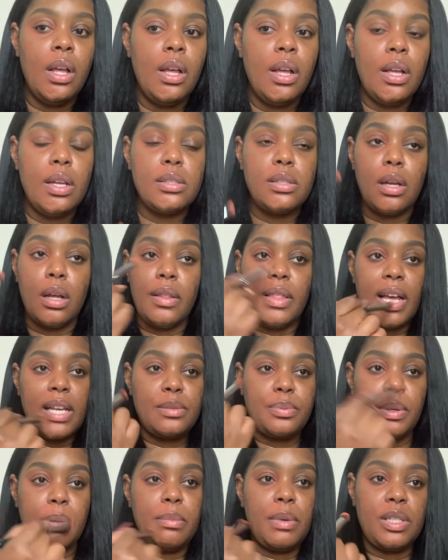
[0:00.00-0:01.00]
So that's
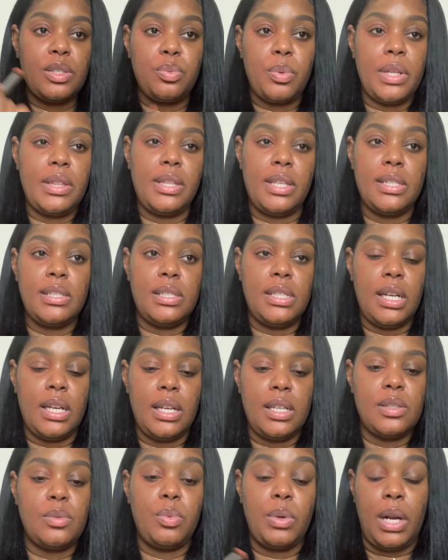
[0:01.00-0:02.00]
pretty much what this
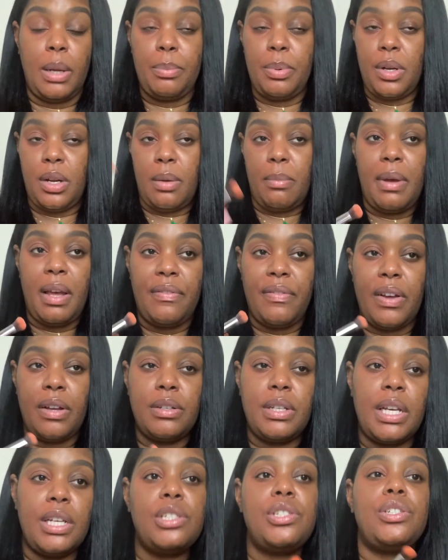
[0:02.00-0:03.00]
does. When I put on my
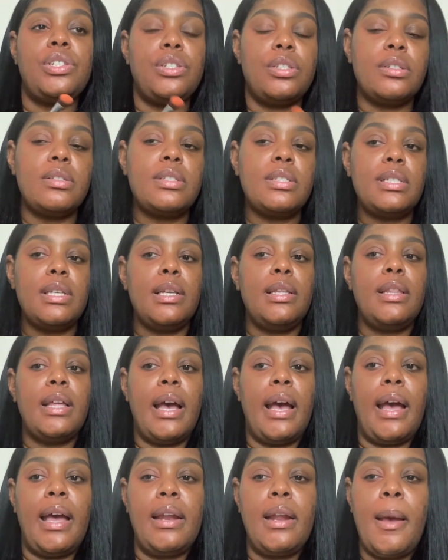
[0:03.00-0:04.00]
foundation, you'll see
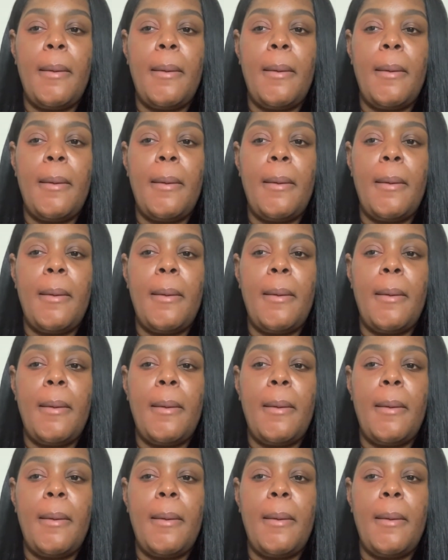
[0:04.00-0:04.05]
that